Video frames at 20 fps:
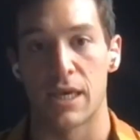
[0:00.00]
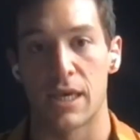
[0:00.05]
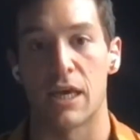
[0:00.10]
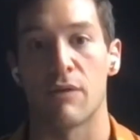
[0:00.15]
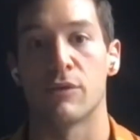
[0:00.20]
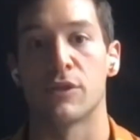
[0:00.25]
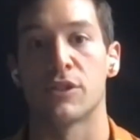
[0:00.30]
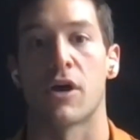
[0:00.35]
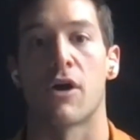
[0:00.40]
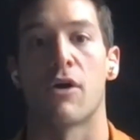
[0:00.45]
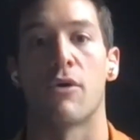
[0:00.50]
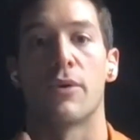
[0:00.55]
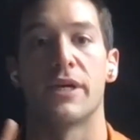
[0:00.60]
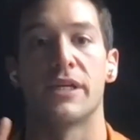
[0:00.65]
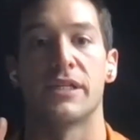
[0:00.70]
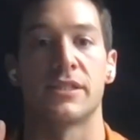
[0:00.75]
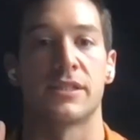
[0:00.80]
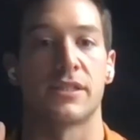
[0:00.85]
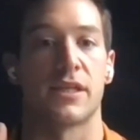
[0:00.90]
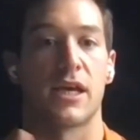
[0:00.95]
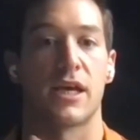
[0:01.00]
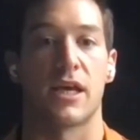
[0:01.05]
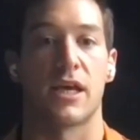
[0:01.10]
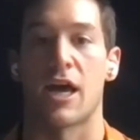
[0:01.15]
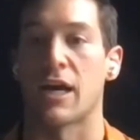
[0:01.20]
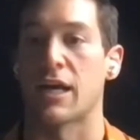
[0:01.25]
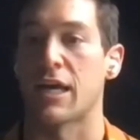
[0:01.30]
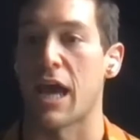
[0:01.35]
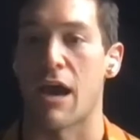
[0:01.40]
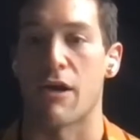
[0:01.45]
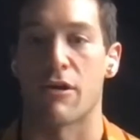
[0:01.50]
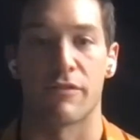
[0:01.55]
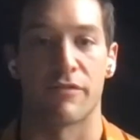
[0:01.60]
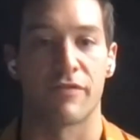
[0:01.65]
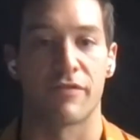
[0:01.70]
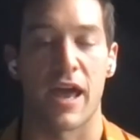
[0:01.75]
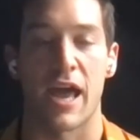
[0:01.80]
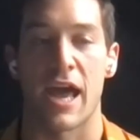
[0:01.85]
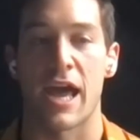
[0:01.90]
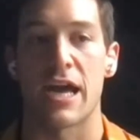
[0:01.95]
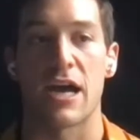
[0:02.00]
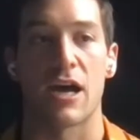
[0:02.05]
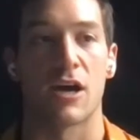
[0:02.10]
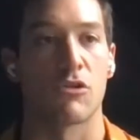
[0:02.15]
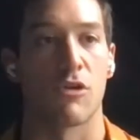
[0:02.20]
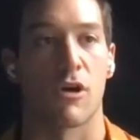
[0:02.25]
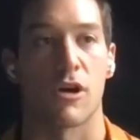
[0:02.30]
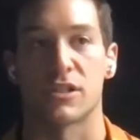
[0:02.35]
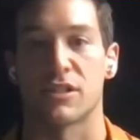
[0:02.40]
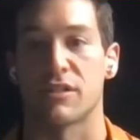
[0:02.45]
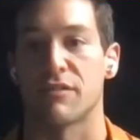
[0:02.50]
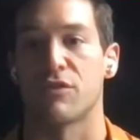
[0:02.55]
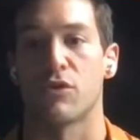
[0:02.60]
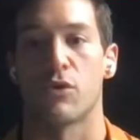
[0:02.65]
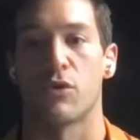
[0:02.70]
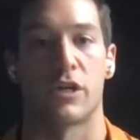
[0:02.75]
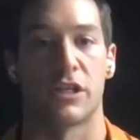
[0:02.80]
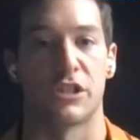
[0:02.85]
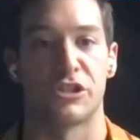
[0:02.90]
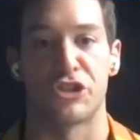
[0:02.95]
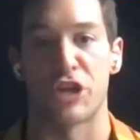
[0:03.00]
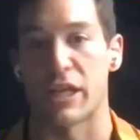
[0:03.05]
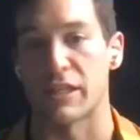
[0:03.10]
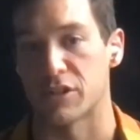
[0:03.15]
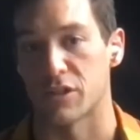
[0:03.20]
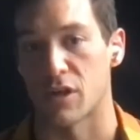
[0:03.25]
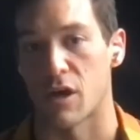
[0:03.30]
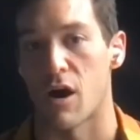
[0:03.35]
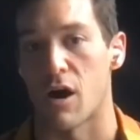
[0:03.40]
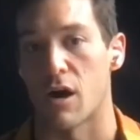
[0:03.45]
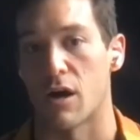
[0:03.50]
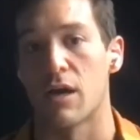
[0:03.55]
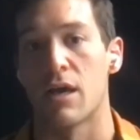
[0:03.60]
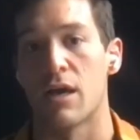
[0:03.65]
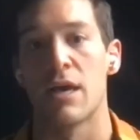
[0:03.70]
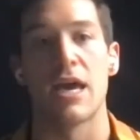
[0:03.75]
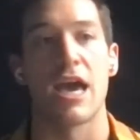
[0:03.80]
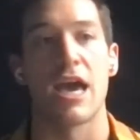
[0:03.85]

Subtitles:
It was always a count of 8 across the floor to Jet Song,